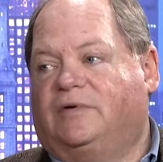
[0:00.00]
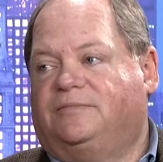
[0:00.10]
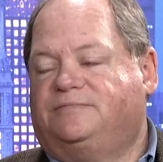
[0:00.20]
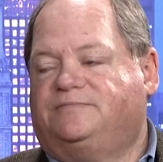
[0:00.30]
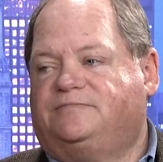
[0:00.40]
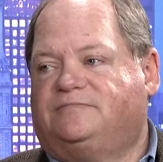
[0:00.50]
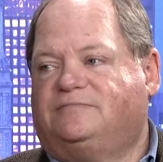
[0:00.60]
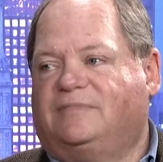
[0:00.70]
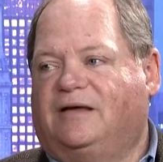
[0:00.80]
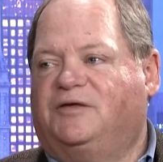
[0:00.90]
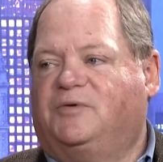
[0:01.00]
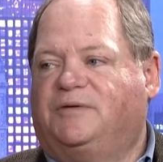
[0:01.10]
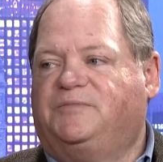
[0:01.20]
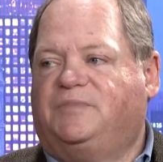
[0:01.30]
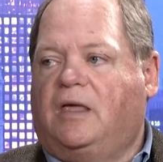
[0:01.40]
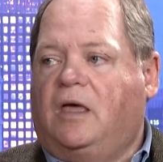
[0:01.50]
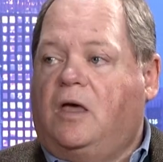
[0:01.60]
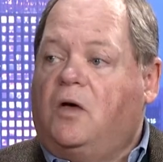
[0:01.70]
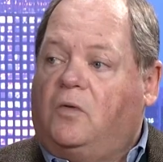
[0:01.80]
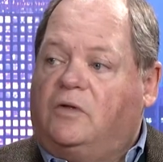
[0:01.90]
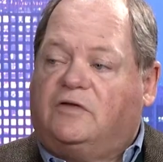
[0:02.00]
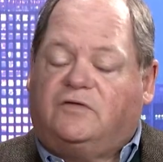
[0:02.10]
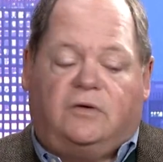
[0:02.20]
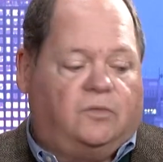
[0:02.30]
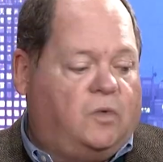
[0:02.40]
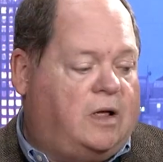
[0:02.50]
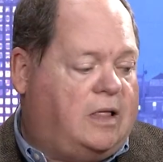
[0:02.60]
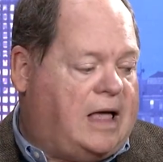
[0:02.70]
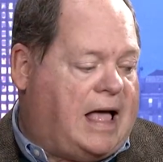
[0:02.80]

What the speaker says: But anyway, well, that's good. Well,